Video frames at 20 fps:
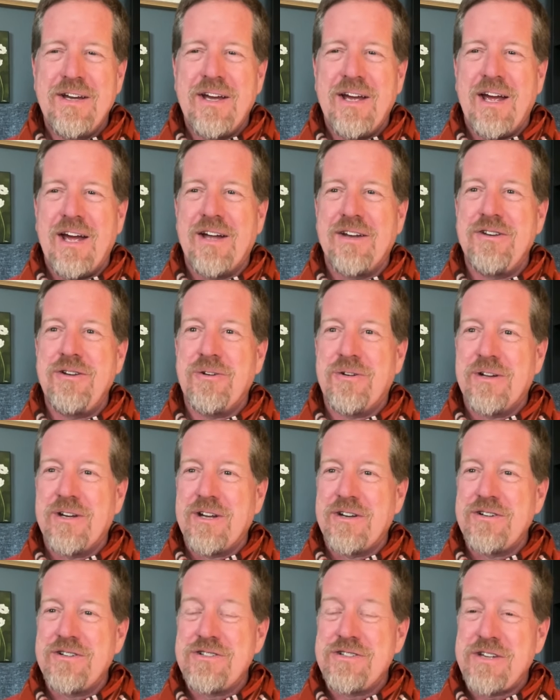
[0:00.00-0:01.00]
And you can
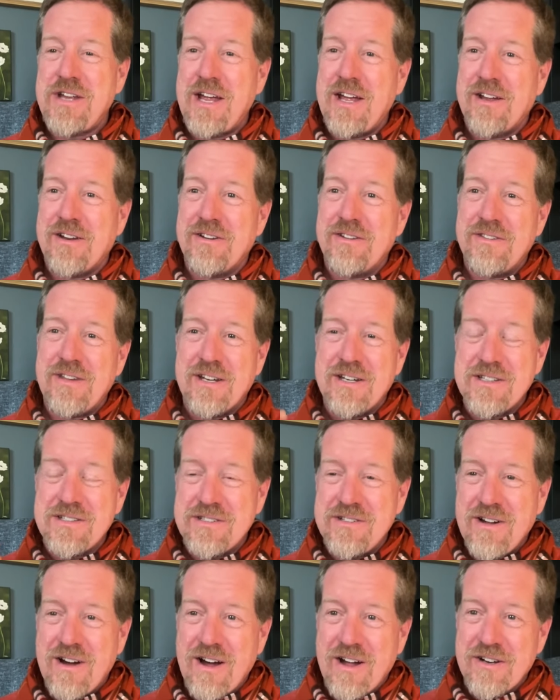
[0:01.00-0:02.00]
understand that it's
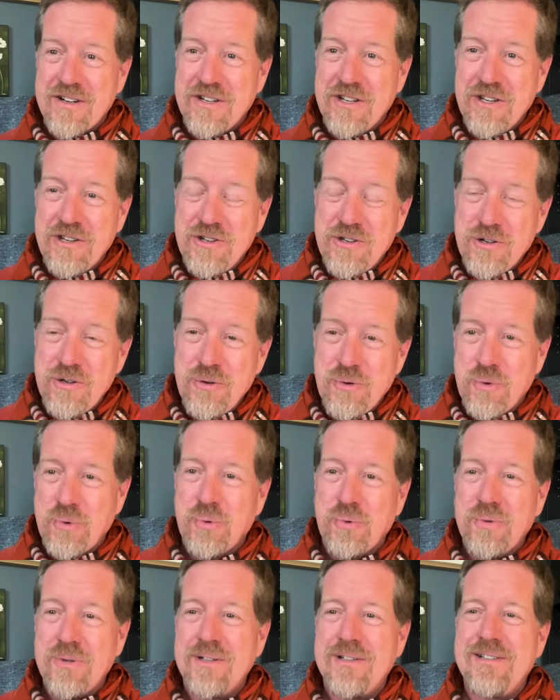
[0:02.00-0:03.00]
not
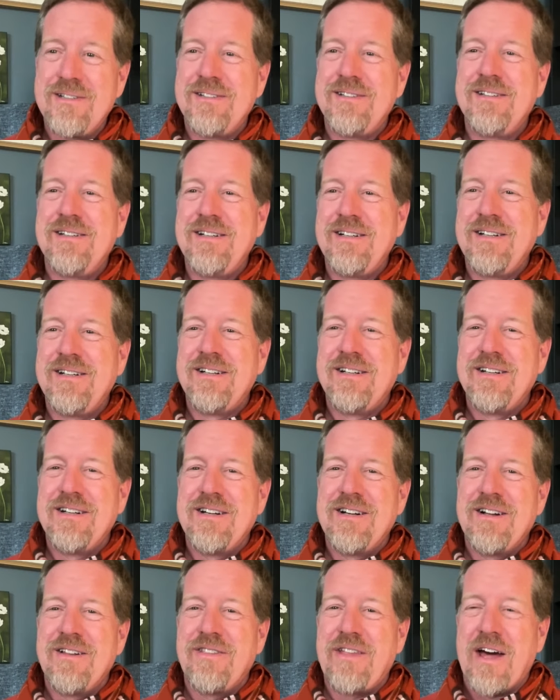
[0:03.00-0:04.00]
you
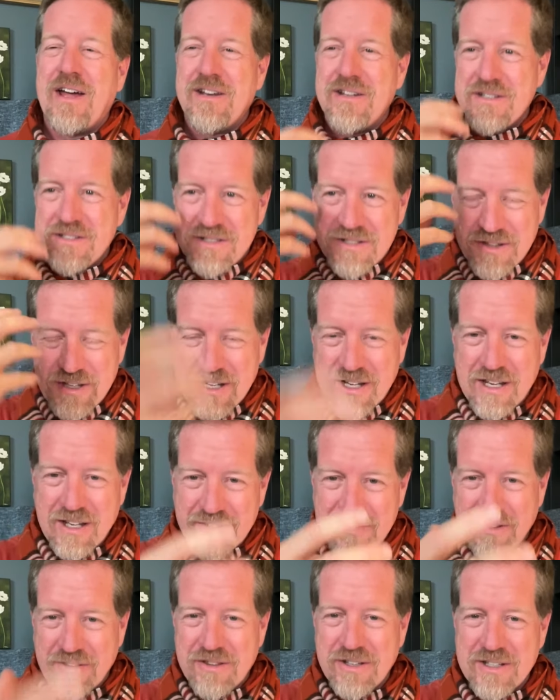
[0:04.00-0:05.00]
that is
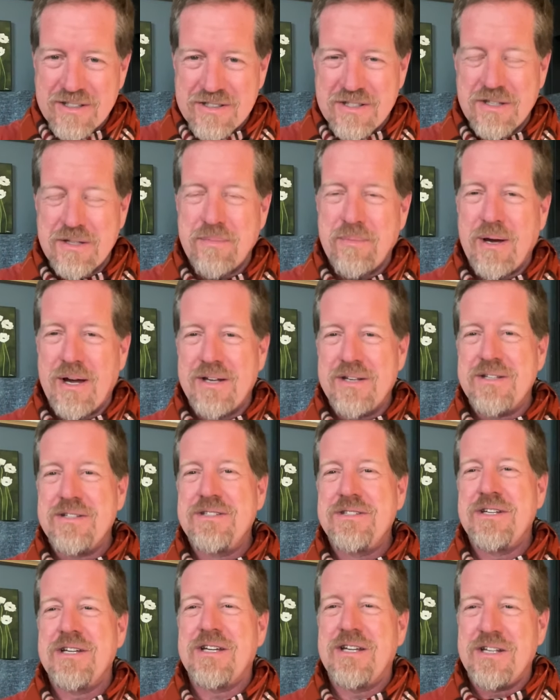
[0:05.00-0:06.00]
thinking the things that the mind is
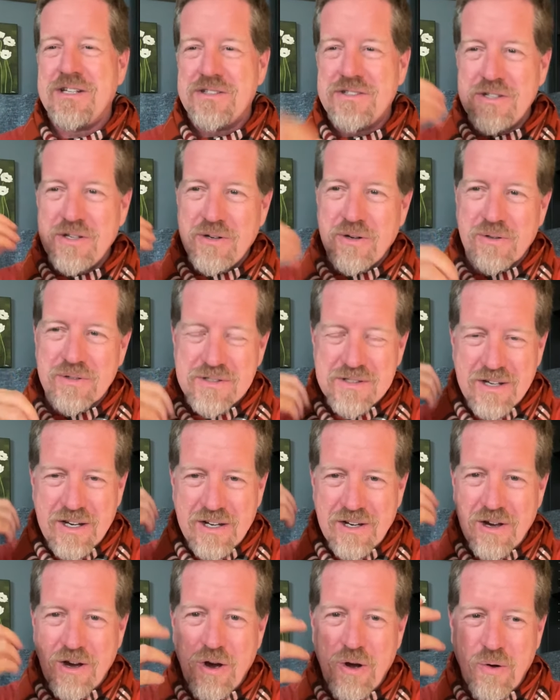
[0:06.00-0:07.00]
thinking. So you don't
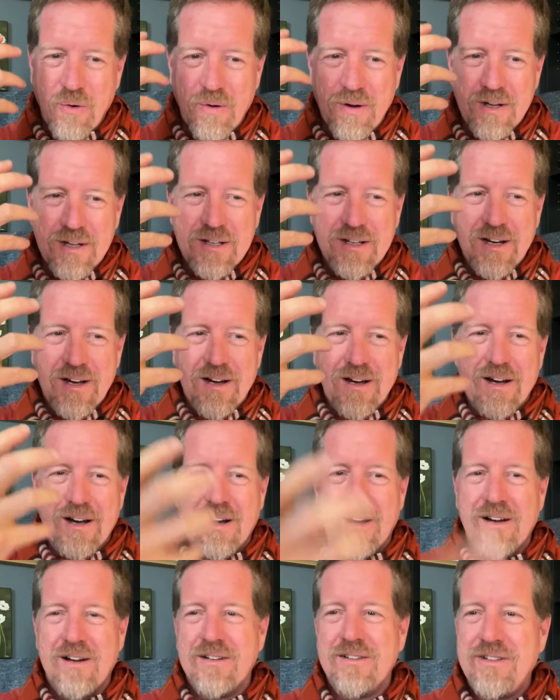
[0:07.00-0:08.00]
say, oh,
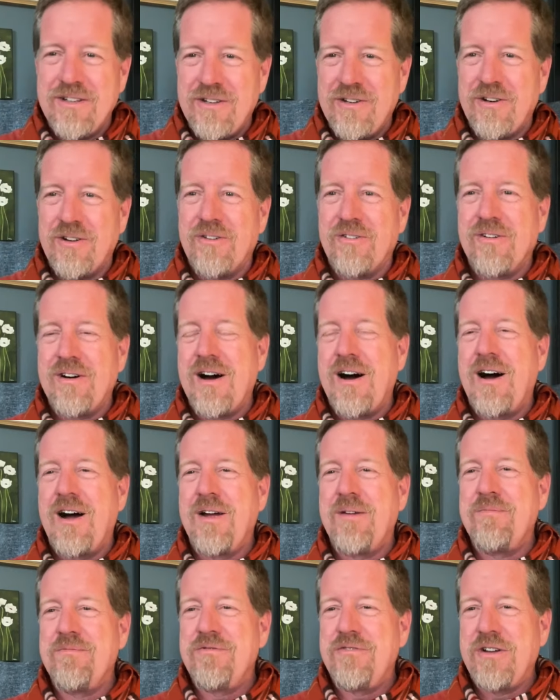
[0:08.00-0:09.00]
you know,
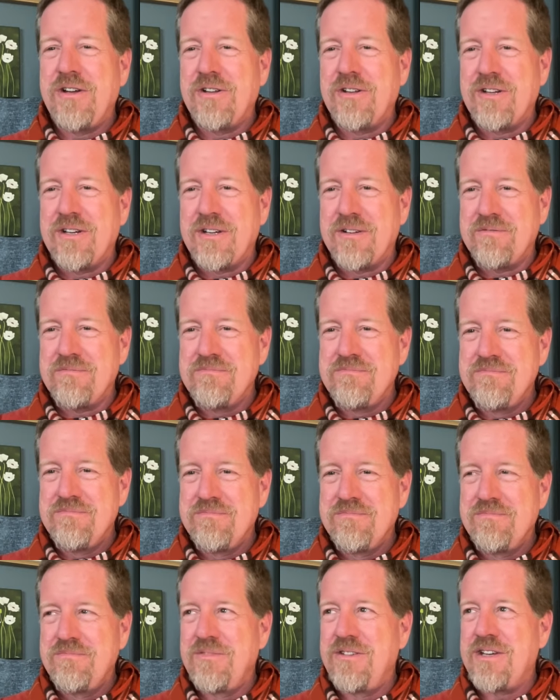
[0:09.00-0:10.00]
I'm feeling
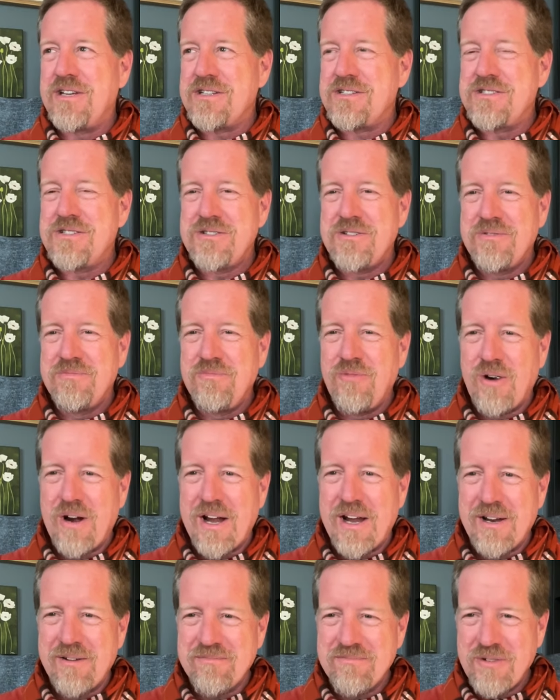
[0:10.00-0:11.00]
this
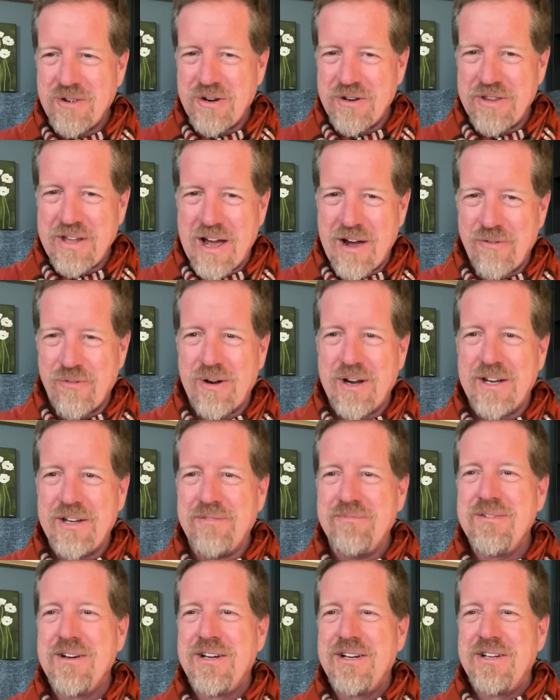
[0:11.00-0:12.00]
way or that way.
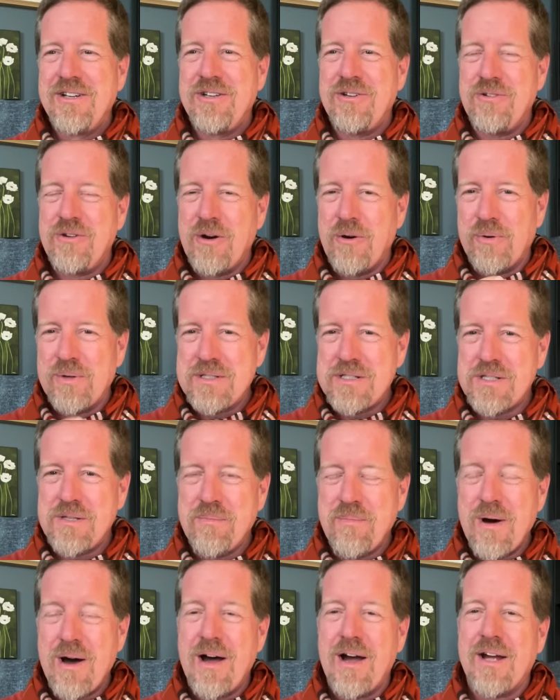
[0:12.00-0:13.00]
You know, it's the
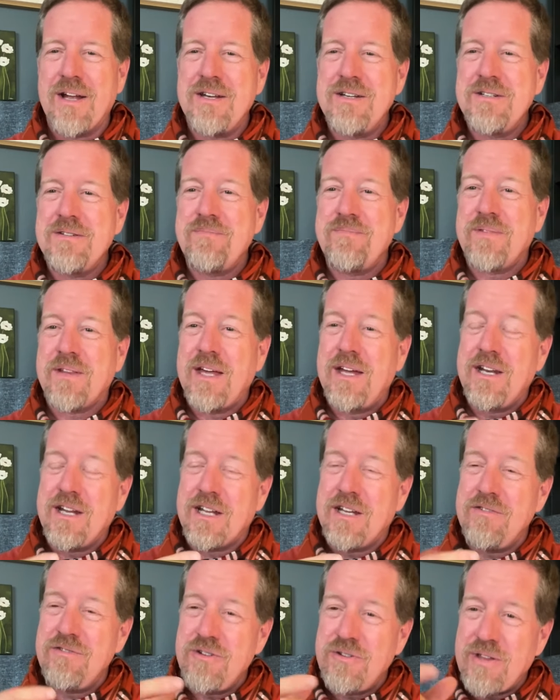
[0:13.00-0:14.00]
mind, and it
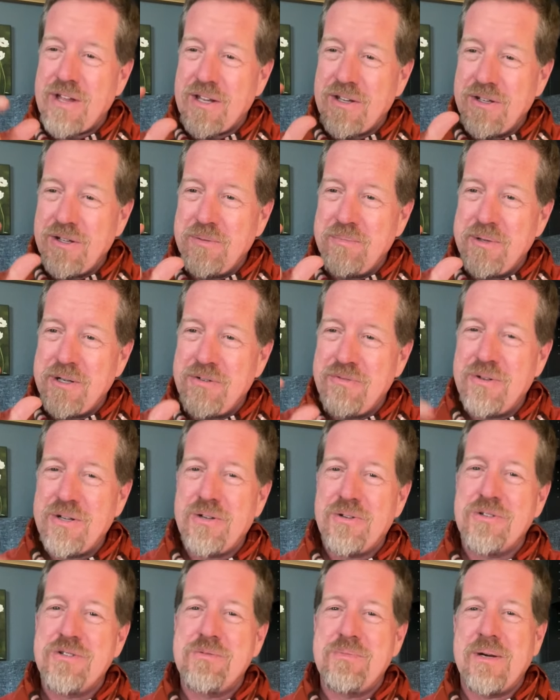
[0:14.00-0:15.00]
gives you that little bit of
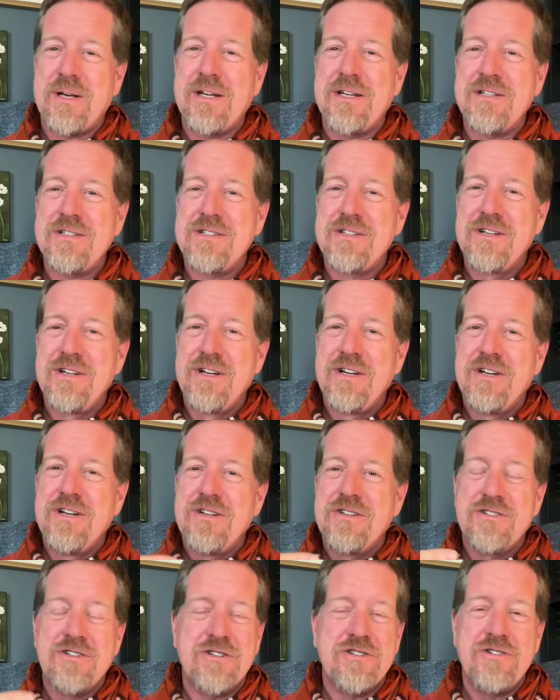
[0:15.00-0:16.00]
wiggle space
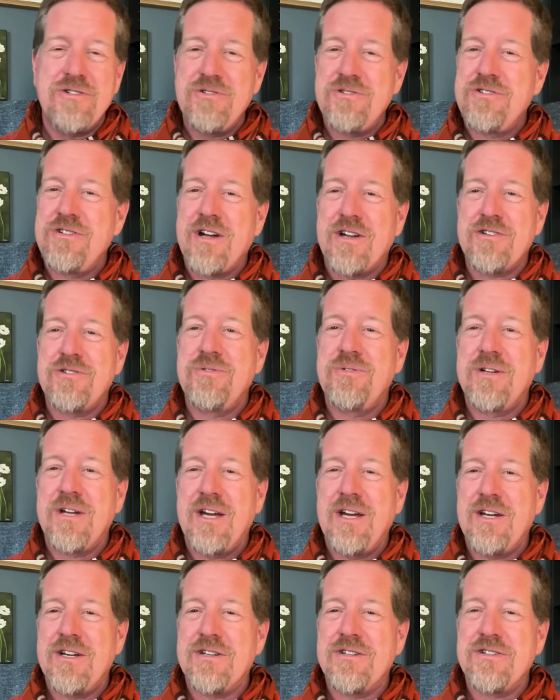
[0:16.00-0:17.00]
to choose not to
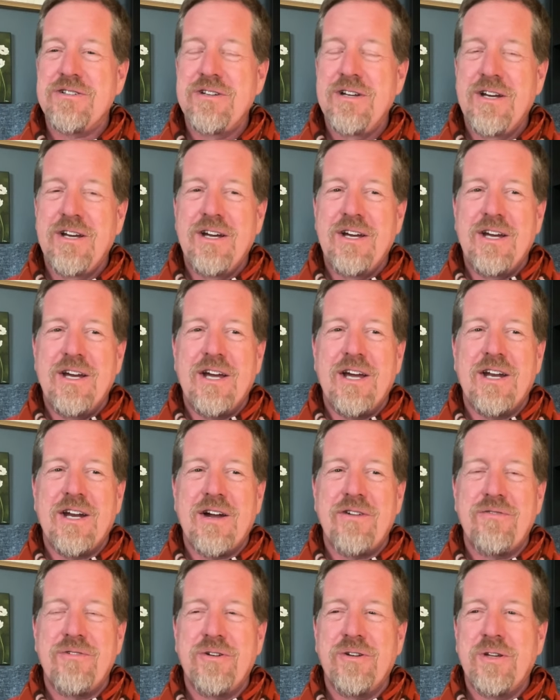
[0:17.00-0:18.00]
engage. And
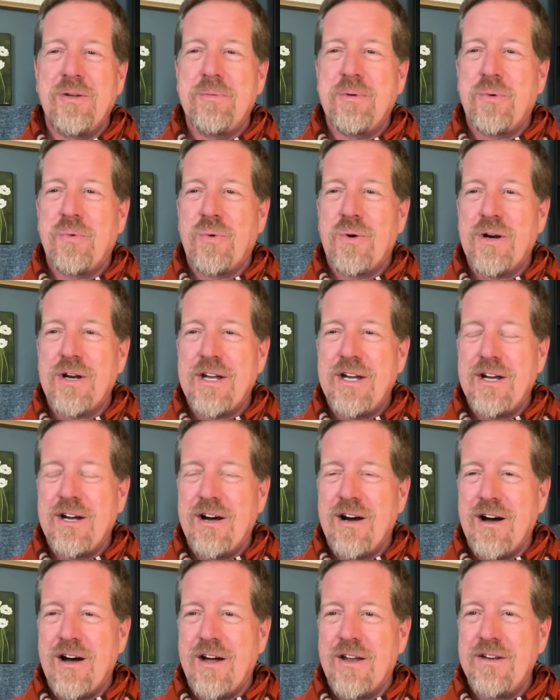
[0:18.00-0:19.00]
I've really been working
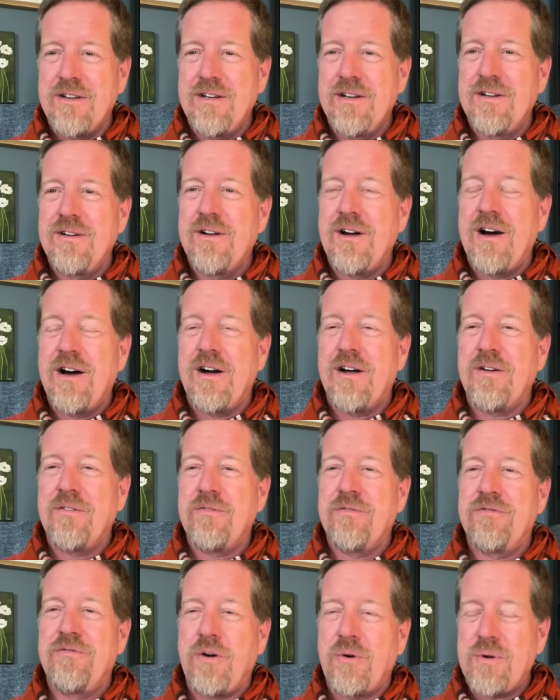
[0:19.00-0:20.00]
on
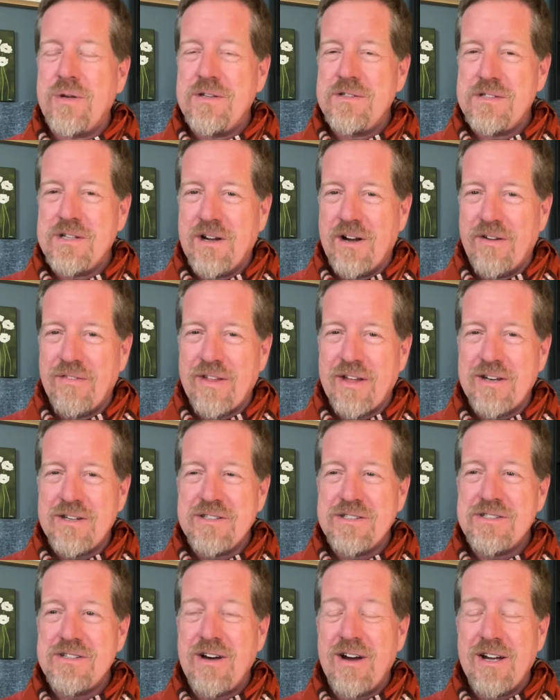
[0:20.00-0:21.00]
focusing on that
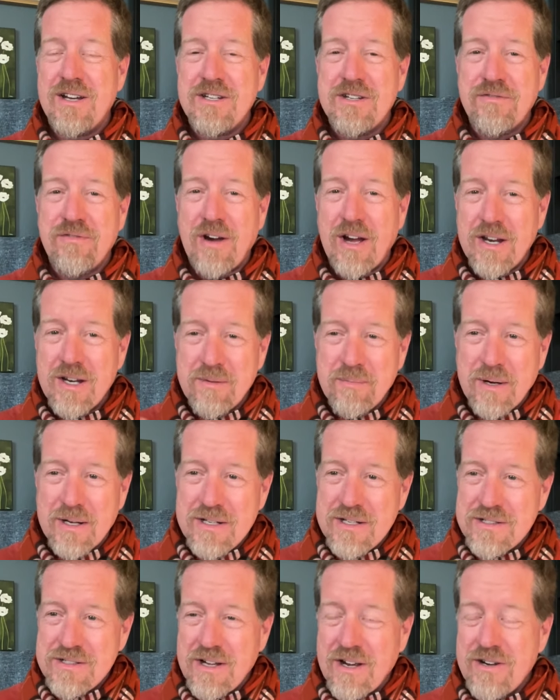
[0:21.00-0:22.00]
inside, dividing my
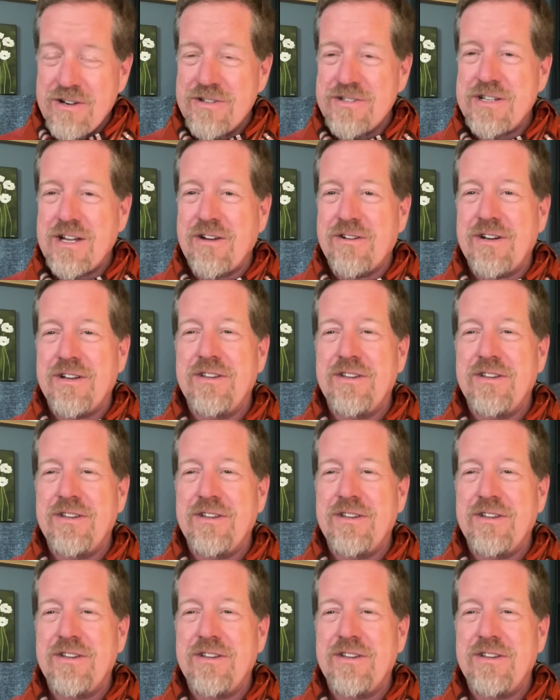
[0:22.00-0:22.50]
desires out.